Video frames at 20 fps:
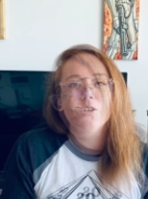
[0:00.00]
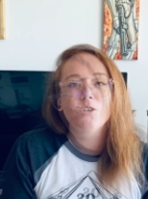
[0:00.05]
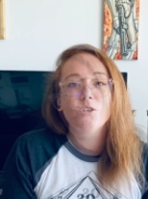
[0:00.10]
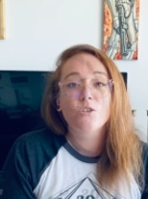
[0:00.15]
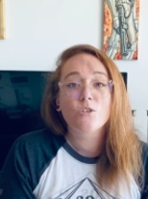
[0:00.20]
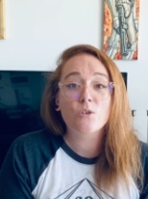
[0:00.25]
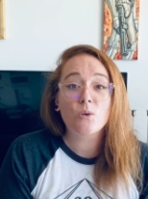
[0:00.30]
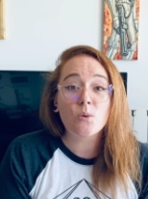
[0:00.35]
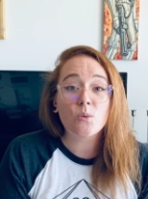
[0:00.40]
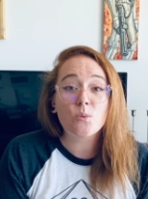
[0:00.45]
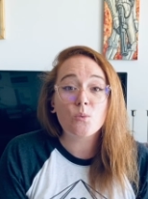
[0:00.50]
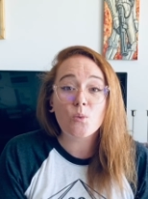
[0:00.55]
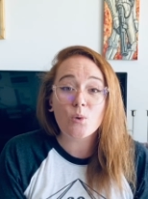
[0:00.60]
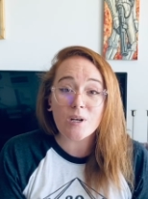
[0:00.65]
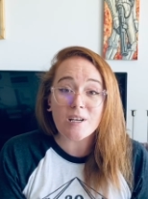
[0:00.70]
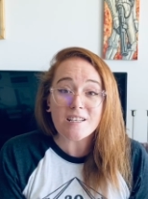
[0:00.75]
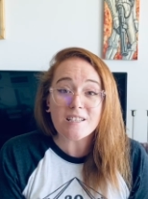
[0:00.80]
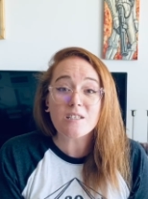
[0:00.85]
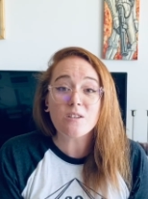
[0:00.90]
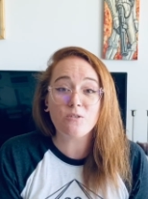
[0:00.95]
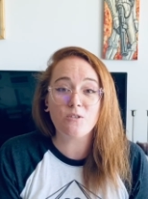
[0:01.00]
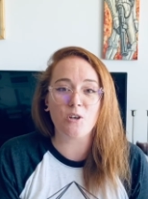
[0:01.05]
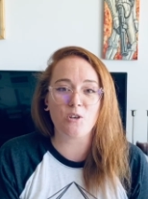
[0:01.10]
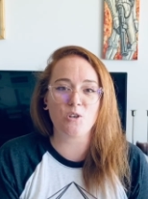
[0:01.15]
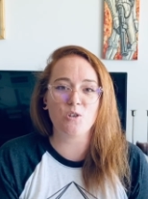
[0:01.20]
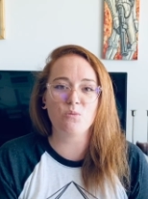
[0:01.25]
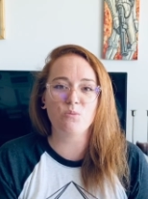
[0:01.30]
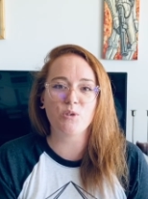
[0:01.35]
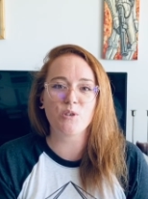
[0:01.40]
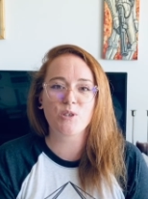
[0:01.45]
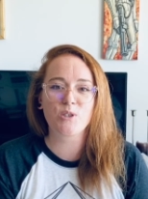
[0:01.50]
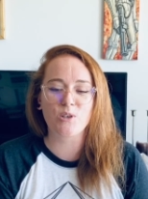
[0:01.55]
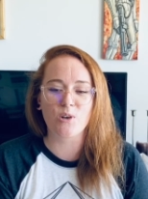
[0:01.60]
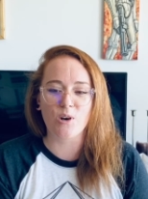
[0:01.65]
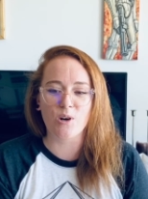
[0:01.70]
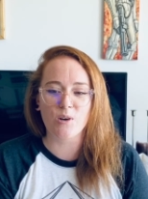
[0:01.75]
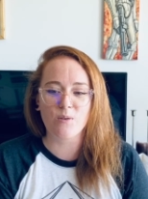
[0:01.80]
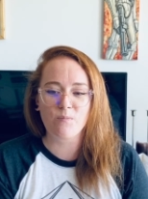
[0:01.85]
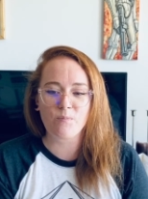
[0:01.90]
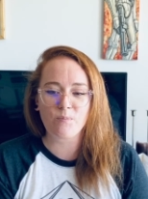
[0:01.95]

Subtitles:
So what is a variable star?